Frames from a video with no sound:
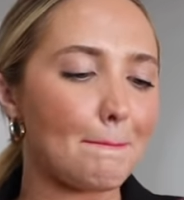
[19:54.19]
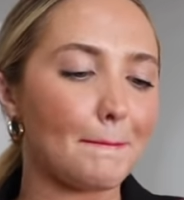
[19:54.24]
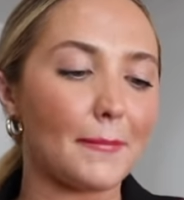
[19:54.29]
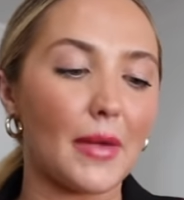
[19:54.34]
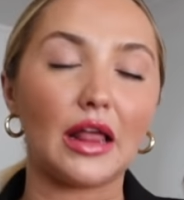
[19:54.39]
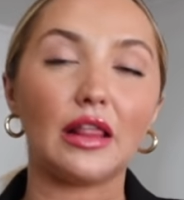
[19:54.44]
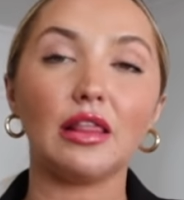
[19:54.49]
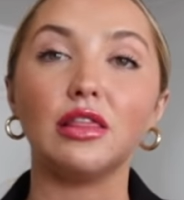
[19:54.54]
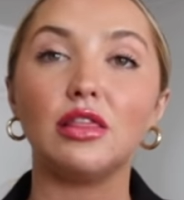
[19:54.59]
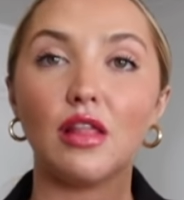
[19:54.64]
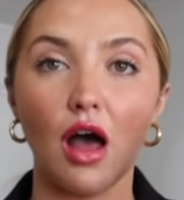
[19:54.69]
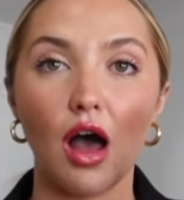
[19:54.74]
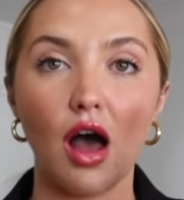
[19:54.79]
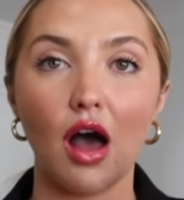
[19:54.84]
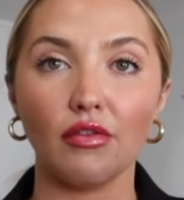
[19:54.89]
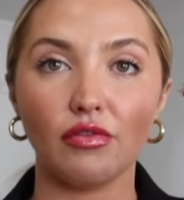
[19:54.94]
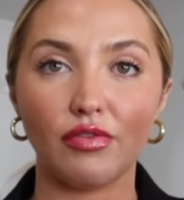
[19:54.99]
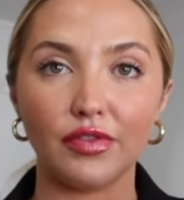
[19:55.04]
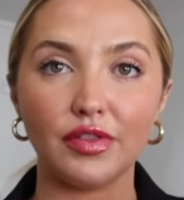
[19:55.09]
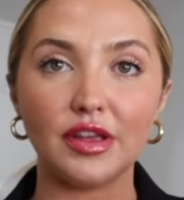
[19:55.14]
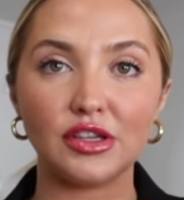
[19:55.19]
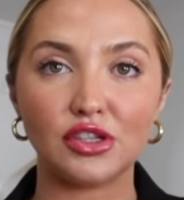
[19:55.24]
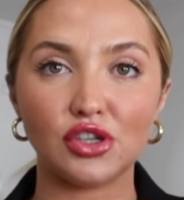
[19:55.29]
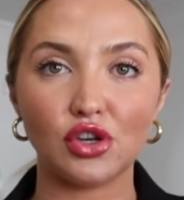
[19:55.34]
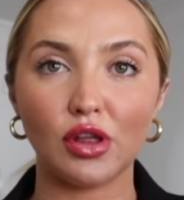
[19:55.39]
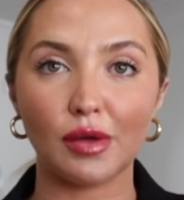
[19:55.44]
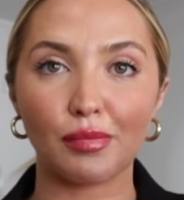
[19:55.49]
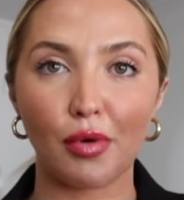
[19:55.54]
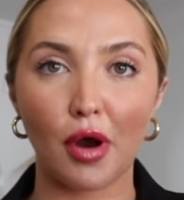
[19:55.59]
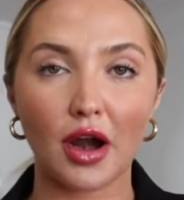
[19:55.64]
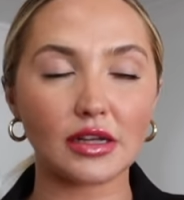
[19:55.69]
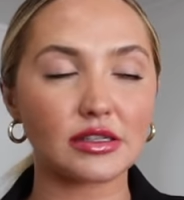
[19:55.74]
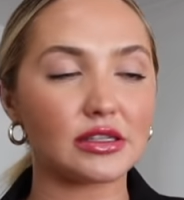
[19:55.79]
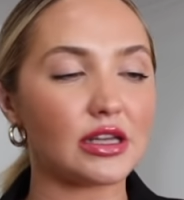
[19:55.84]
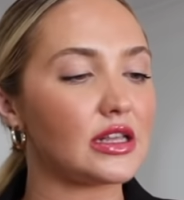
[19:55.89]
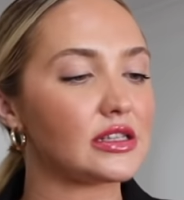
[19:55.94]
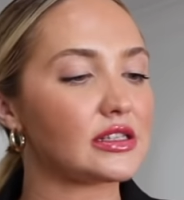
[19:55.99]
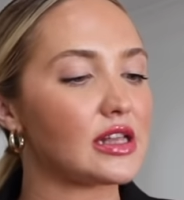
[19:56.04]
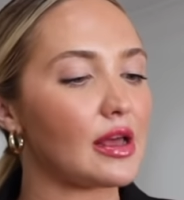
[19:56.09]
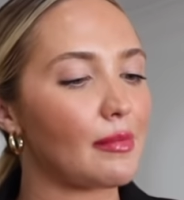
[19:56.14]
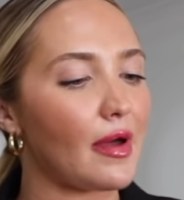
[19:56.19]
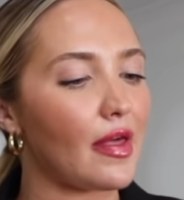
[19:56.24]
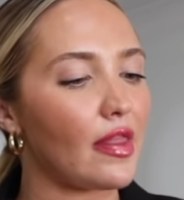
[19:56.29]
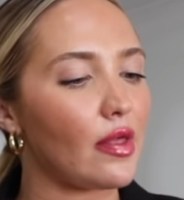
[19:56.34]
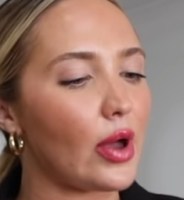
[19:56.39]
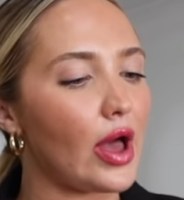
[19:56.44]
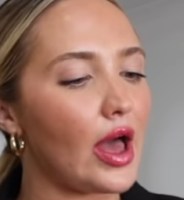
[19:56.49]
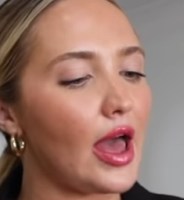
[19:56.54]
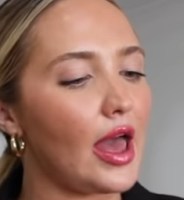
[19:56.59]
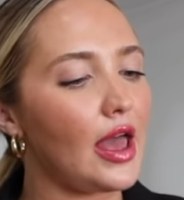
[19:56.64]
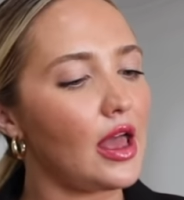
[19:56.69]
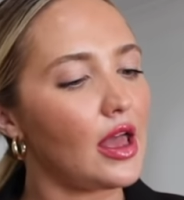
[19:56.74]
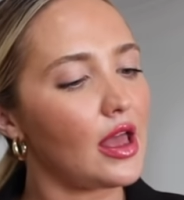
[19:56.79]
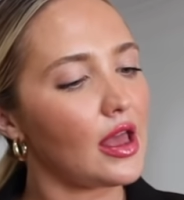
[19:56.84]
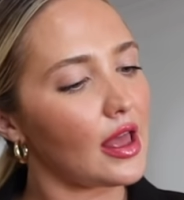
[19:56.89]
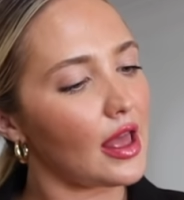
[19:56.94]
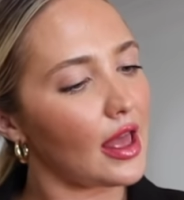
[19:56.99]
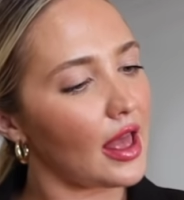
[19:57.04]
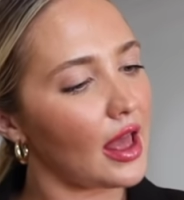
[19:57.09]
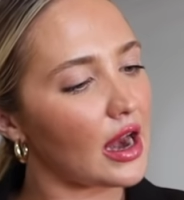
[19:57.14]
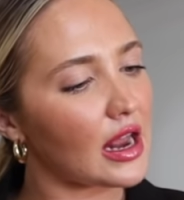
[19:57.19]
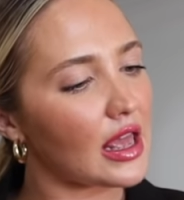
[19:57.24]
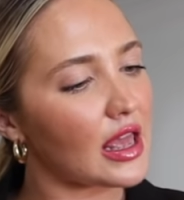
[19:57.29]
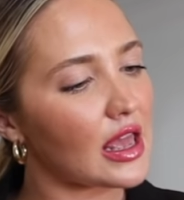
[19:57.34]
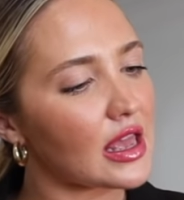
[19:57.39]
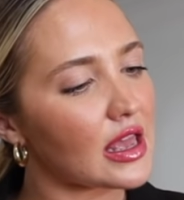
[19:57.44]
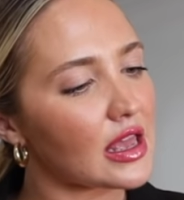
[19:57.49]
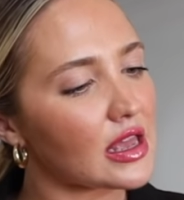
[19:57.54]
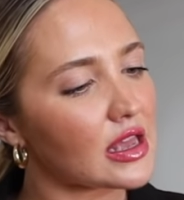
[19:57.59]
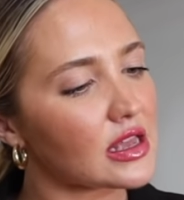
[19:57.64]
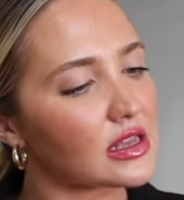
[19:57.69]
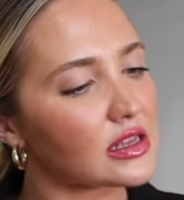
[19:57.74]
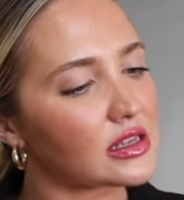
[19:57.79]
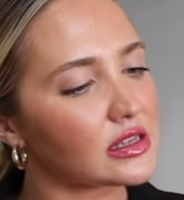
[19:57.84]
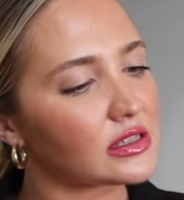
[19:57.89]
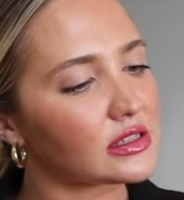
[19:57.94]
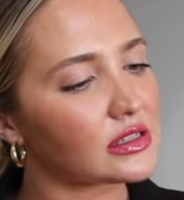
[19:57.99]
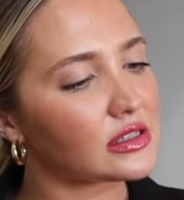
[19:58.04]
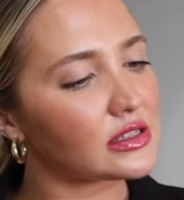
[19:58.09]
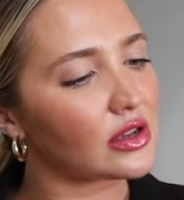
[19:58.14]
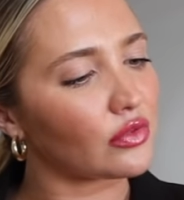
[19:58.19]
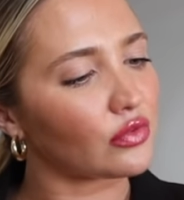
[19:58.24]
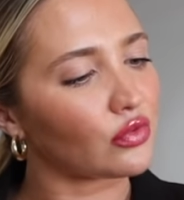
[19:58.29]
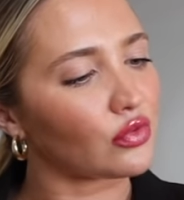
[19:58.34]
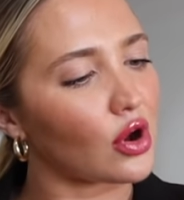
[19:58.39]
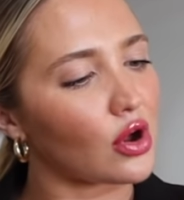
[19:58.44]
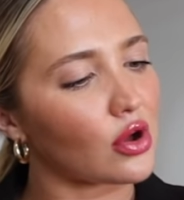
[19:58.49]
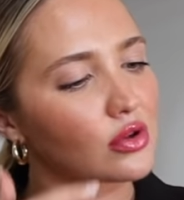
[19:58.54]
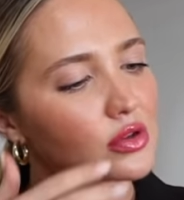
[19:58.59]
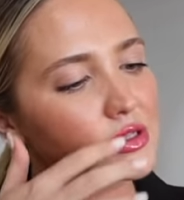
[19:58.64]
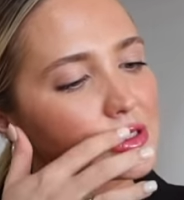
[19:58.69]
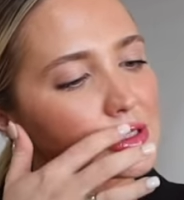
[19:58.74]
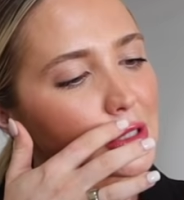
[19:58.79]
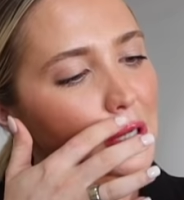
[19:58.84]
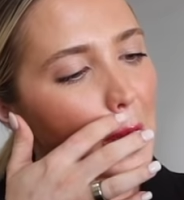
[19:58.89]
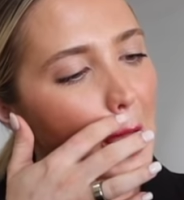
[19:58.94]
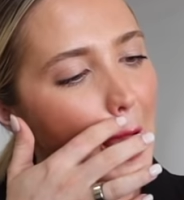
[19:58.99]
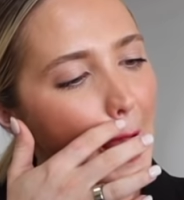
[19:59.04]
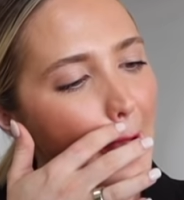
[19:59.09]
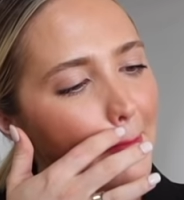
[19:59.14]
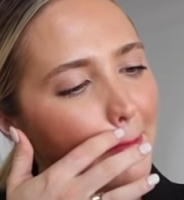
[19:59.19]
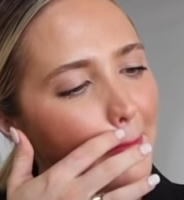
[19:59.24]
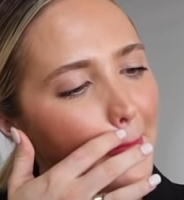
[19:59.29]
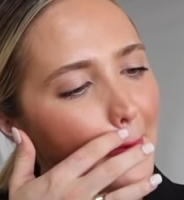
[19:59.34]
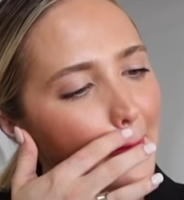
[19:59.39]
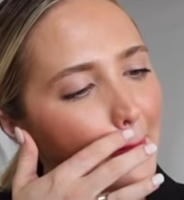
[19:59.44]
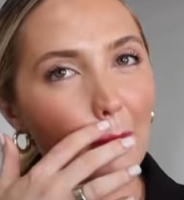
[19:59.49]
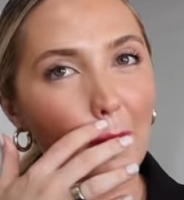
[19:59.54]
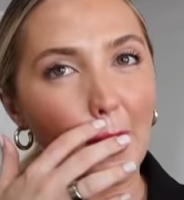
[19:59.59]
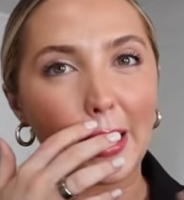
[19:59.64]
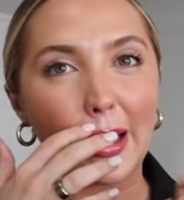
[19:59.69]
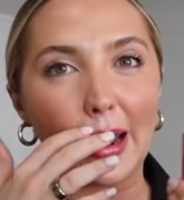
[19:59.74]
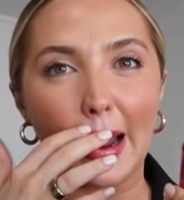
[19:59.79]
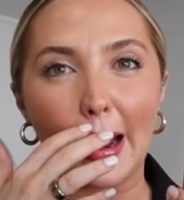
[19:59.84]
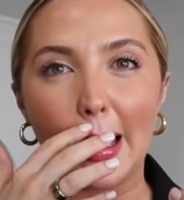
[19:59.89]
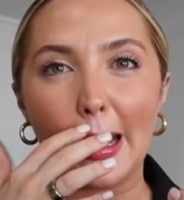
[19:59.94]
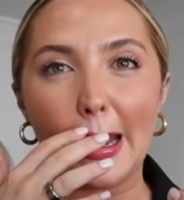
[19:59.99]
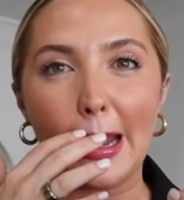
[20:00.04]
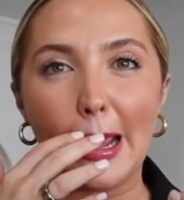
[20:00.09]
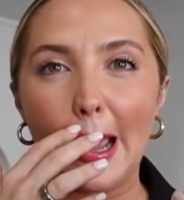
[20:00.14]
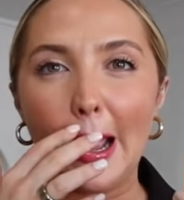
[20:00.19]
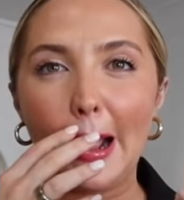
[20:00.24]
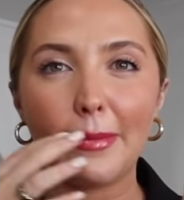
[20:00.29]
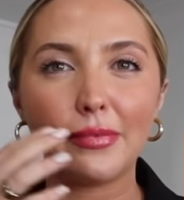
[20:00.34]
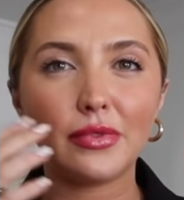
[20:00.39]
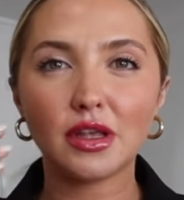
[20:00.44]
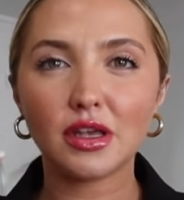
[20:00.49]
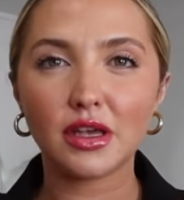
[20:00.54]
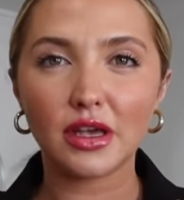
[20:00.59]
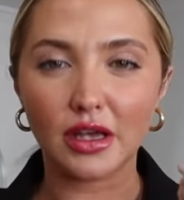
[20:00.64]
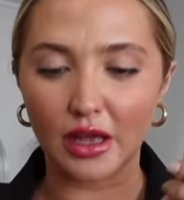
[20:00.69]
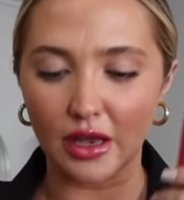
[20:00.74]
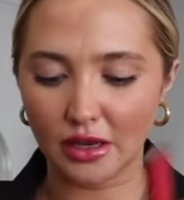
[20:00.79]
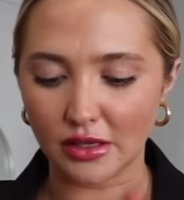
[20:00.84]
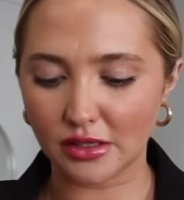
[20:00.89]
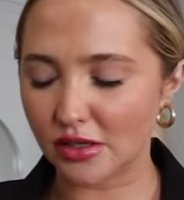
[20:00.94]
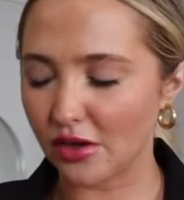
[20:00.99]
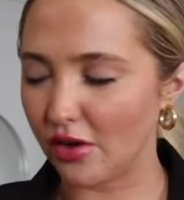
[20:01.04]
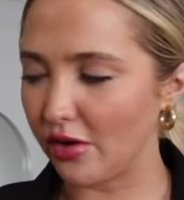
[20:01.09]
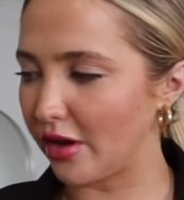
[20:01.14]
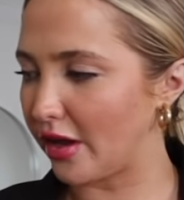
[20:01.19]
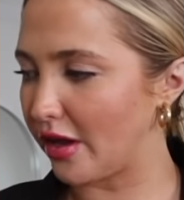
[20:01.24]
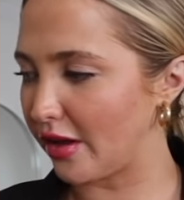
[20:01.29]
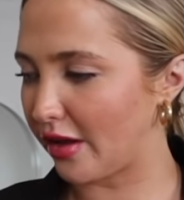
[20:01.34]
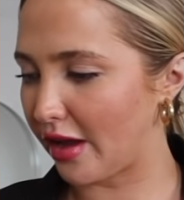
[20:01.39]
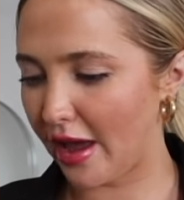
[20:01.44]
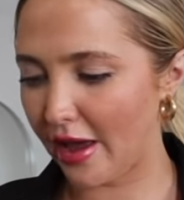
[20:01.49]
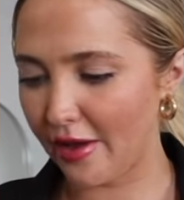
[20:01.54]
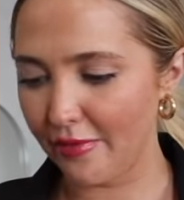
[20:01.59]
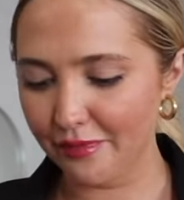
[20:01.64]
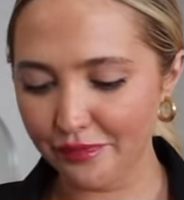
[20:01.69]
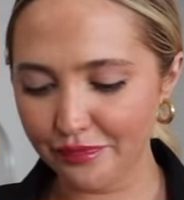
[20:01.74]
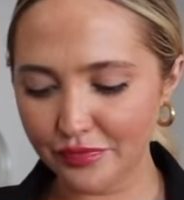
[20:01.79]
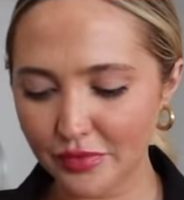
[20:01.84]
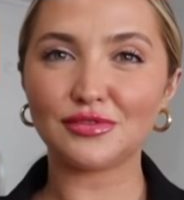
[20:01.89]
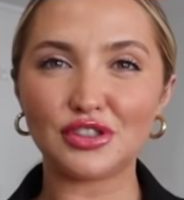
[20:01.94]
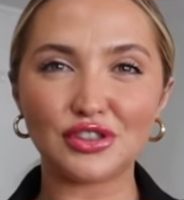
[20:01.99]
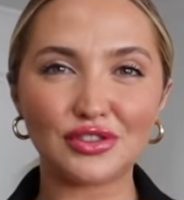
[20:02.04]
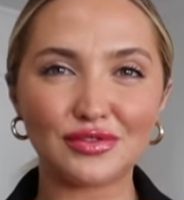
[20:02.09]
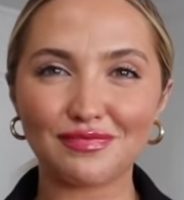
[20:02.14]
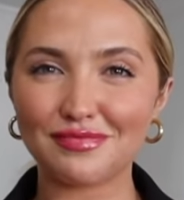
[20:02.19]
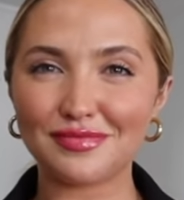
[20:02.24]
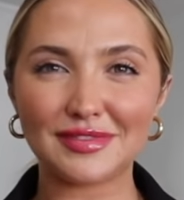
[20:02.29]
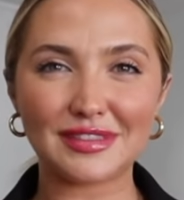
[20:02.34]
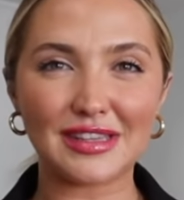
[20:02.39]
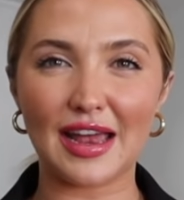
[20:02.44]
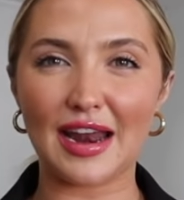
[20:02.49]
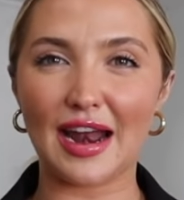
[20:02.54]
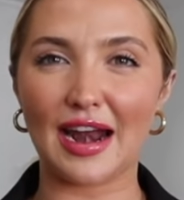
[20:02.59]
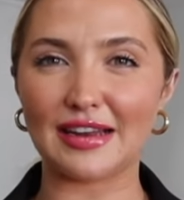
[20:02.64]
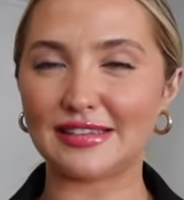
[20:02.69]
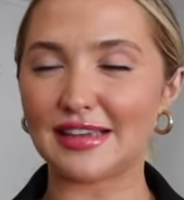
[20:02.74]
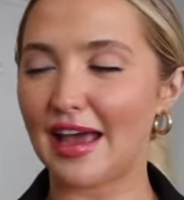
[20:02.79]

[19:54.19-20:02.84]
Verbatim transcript: I love these new lip products just sent by the way. And it is Rose Syrup 190. It is so good, okay? 10 out of